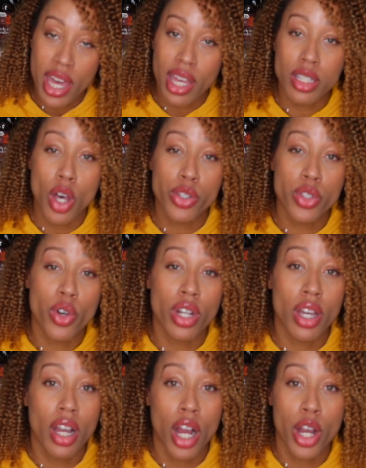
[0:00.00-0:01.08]
It's also going
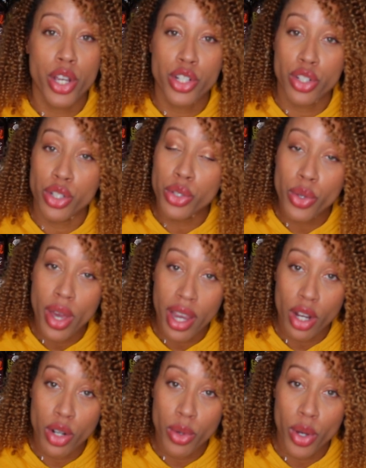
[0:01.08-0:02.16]
to encourage new
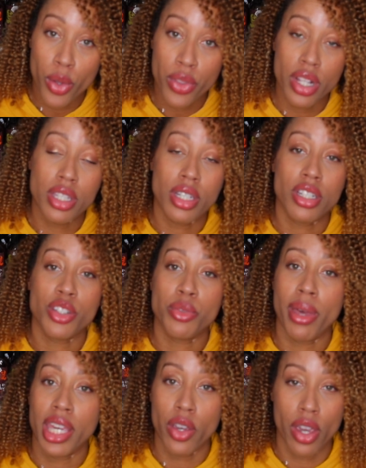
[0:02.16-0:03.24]
hair growth and it's going to just
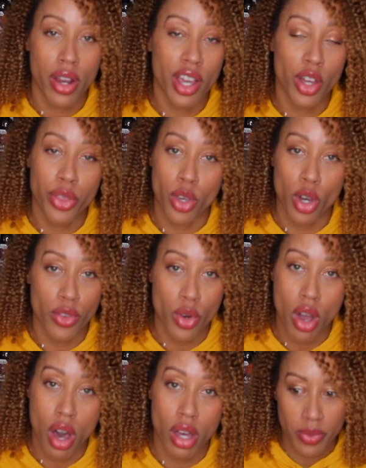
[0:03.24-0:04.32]
make your hair healthy
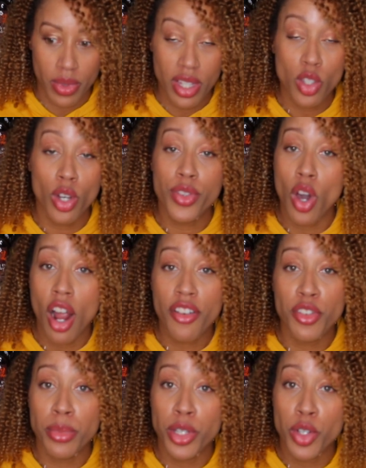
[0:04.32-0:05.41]
overall. So if you are
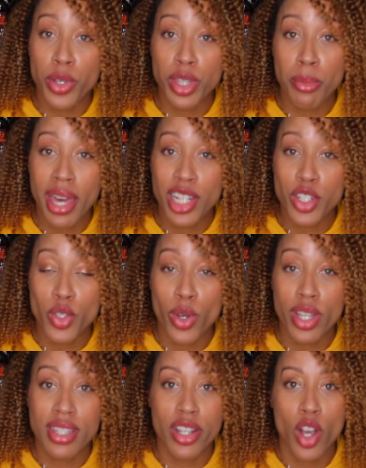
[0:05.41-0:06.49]
familiar with The Main
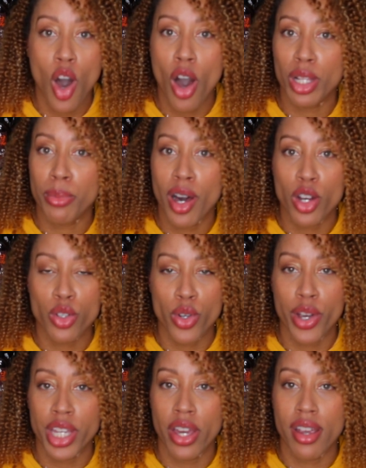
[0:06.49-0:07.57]
Choice, they're all about
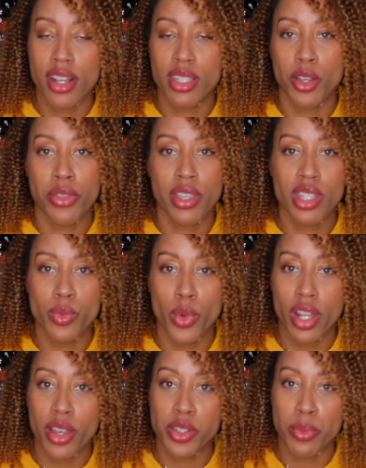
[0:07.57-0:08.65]
growing your hair. So this is one
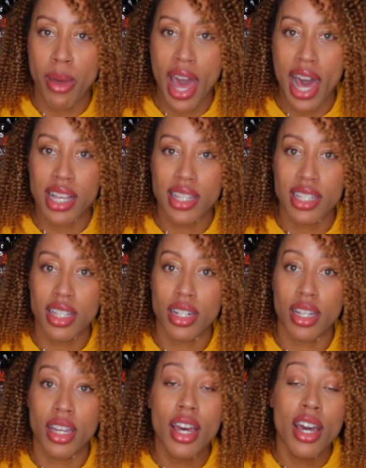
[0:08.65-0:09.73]
of those masks that's going
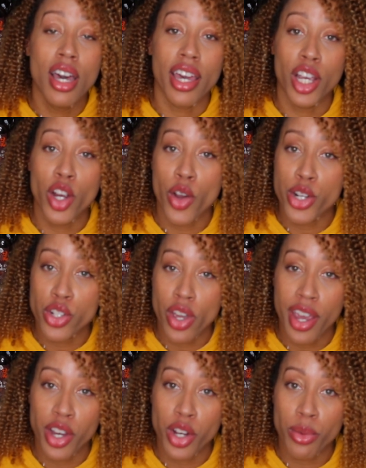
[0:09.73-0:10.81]
to encourage your
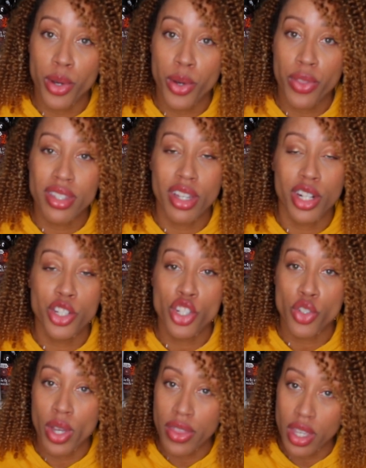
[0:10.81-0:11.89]
hair growth. It's going to
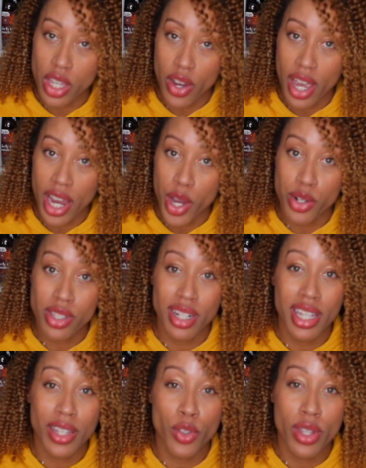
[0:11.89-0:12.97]
strengthen your hair and it's going
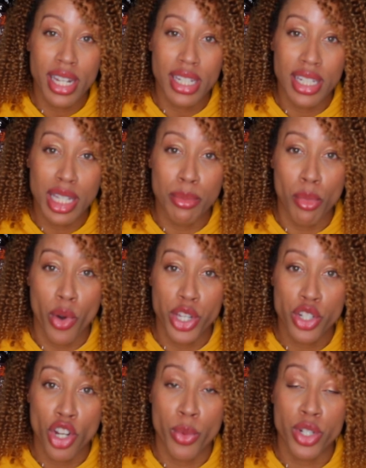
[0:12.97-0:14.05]
to give you that deep
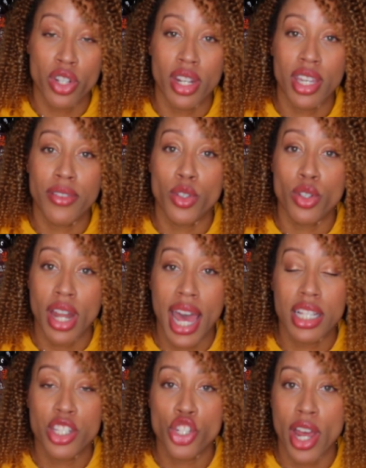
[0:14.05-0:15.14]
moisture, which is going to give you
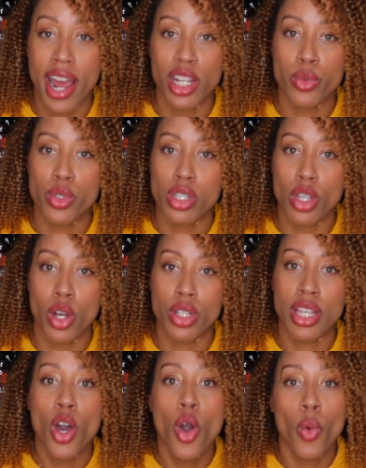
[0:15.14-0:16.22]
nice shiny
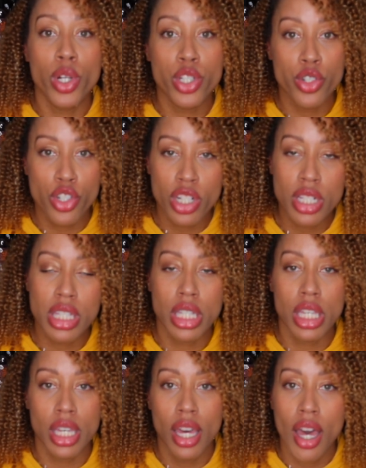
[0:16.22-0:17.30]
results, which you should
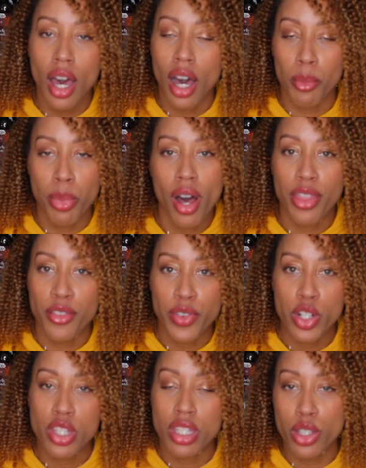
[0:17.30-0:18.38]
see upon the
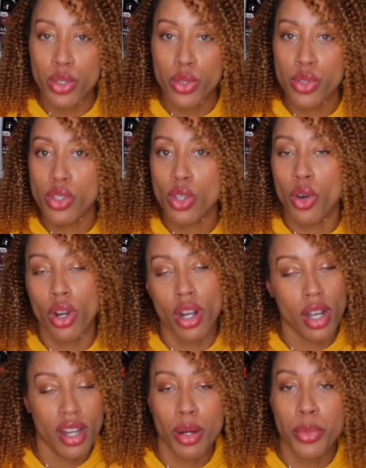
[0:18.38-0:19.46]
first use
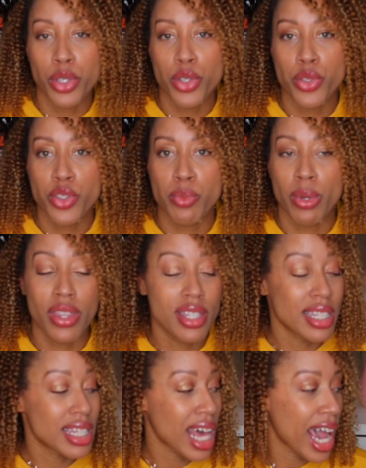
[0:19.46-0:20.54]
or a couple uses. But this
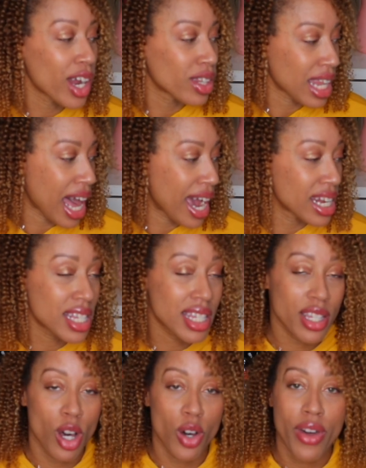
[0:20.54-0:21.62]
entire line
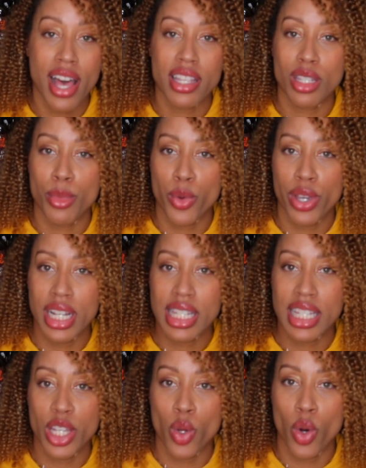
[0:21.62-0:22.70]
itself has the Moringa
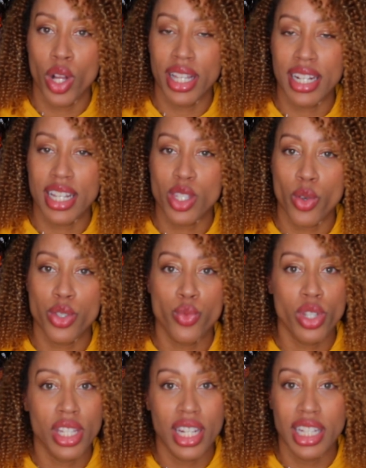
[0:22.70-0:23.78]
Seed Oil in it. So it's
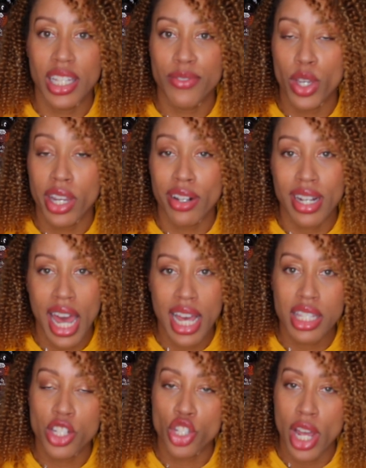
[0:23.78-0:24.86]
really going to leave your hair
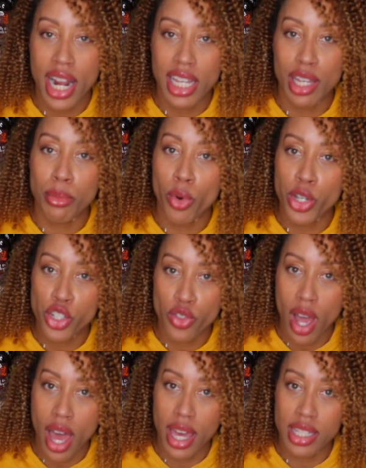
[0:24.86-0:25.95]
nice, shiny, and
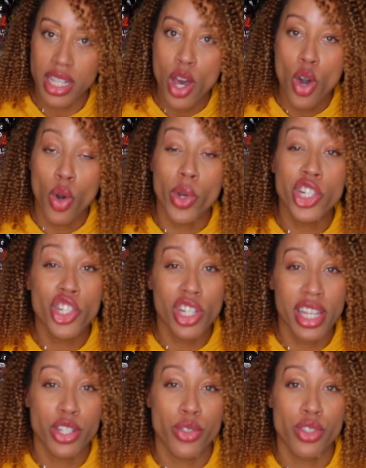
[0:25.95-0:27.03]
moisturized, which should
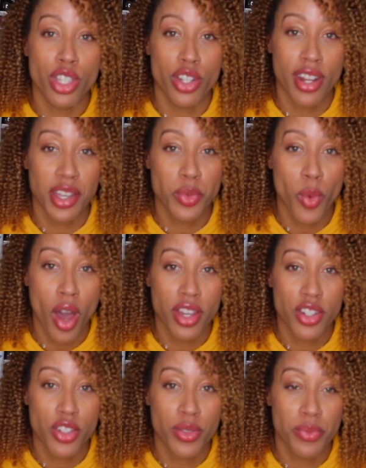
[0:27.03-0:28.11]
get you to your next
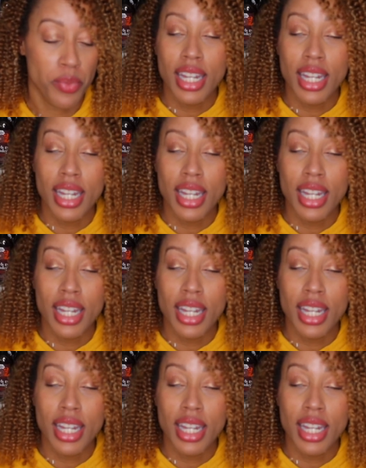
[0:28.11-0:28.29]
wash.